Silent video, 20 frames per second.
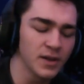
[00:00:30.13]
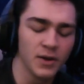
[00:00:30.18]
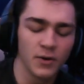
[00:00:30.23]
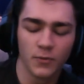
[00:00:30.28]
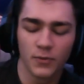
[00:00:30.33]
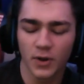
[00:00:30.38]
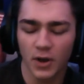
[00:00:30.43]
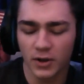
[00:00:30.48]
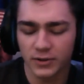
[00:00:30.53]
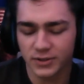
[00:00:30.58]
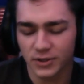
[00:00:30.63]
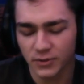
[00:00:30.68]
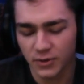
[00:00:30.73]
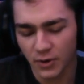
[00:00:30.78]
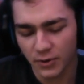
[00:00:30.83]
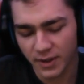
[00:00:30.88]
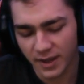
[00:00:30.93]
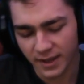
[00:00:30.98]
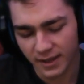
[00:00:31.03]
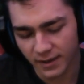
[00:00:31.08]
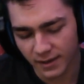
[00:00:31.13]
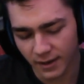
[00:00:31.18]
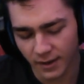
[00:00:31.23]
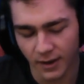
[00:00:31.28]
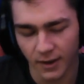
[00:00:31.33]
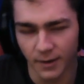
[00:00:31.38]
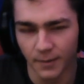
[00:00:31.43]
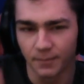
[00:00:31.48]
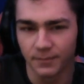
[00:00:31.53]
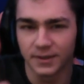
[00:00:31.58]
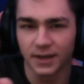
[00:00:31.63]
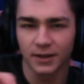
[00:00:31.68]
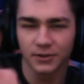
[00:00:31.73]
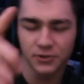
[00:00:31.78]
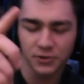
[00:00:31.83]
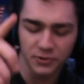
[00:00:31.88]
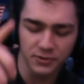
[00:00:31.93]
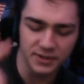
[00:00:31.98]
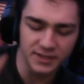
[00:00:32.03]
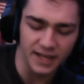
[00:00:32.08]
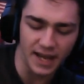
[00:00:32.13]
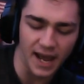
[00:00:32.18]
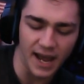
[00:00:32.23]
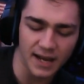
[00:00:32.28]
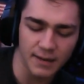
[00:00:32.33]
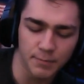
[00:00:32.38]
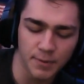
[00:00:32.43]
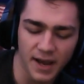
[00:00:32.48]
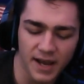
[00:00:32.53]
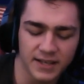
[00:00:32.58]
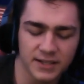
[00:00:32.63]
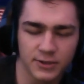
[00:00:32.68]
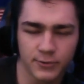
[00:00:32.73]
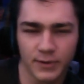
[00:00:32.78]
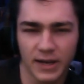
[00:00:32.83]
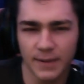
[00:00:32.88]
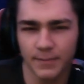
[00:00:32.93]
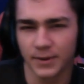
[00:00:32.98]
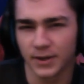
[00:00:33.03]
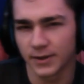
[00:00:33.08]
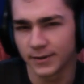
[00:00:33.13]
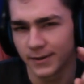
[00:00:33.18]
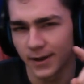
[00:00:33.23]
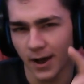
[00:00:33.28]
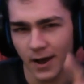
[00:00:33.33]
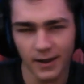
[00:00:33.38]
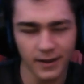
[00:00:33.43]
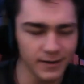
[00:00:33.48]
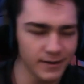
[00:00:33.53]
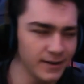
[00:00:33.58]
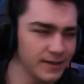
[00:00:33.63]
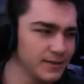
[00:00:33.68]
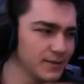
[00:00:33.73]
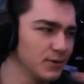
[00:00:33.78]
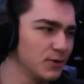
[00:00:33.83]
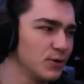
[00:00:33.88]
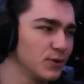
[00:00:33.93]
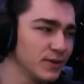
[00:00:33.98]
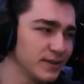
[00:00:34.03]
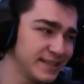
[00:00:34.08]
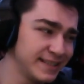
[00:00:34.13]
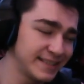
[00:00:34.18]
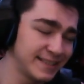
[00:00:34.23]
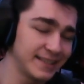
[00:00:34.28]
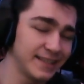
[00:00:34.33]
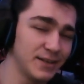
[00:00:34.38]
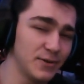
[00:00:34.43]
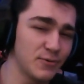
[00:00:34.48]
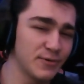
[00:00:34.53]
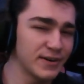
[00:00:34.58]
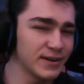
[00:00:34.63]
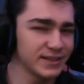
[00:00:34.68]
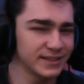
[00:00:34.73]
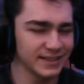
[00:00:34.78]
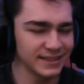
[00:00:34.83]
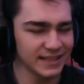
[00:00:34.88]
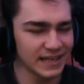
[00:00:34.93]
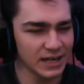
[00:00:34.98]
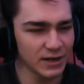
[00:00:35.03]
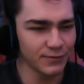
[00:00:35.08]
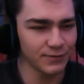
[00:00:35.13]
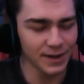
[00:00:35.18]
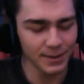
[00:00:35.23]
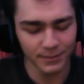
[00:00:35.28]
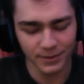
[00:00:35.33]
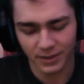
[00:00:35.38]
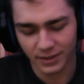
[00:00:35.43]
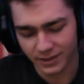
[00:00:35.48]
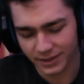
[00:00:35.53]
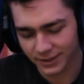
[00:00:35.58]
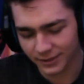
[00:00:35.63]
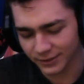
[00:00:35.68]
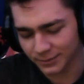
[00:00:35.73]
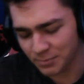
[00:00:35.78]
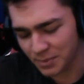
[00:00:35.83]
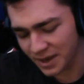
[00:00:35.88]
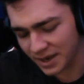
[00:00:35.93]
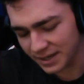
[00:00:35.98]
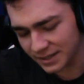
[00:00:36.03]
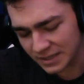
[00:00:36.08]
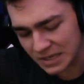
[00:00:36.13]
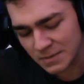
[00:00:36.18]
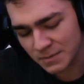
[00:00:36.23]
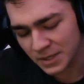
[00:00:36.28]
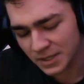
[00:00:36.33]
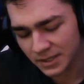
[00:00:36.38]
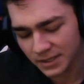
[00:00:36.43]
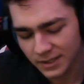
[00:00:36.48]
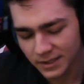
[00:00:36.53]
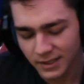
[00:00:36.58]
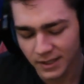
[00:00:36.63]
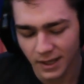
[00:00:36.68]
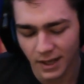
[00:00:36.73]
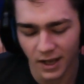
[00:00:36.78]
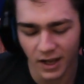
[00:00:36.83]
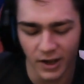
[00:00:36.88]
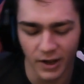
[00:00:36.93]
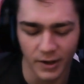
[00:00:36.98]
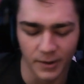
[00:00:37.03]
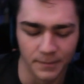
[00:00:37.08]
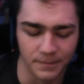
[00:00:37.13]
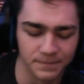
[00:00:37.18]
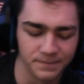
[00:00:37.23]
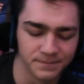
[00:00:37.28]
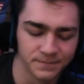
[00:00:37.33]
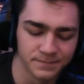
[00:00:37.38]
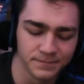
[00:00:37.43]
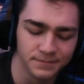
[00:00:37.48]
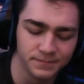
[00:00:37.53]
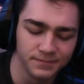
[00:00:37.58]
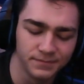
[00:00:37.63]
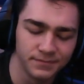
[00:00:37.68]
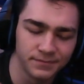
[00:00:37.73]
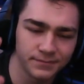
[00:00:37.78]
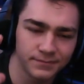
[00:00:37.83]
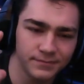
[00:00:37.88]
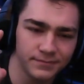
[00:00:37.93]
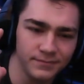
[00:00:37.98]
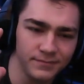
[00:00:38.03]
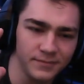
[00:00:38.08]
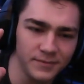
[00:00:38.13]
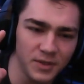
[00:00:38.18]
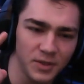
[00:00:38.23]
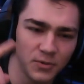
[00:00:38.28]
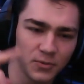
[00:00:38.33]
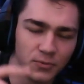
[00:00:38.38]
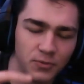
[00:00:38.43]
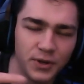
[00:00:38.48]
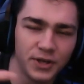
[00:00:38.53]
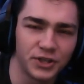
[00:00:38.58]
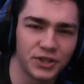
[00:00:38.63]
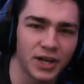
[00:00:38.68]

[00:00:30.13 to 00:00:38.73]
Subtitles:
we also know that, Tanjiro's dad passed away, but not in the whole incident where his entire family got killed by a demon. I know